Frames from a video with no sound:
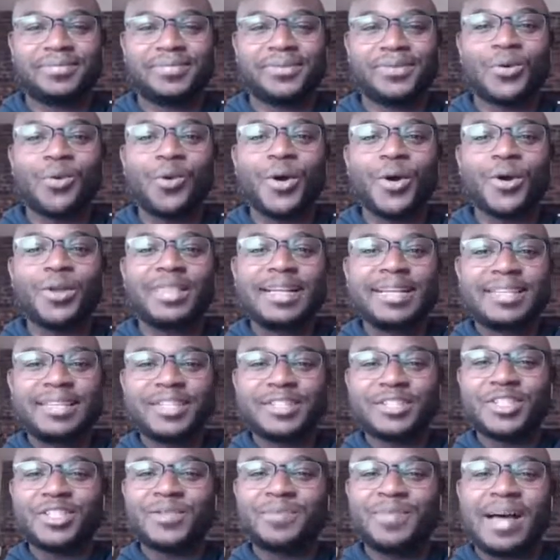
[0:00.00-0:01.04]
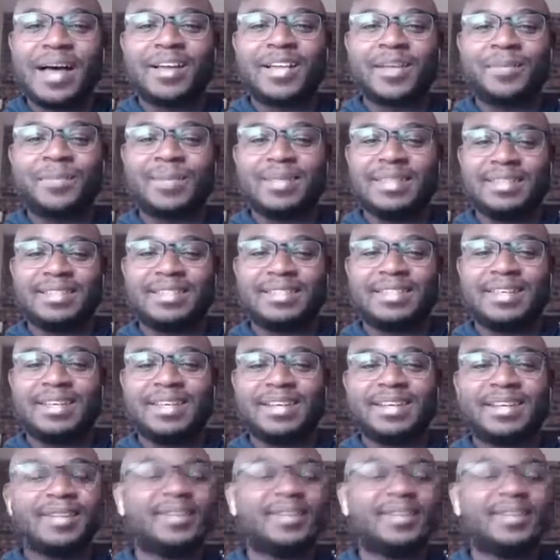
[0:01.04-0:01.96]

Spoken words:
or you let dishes pile up in the sink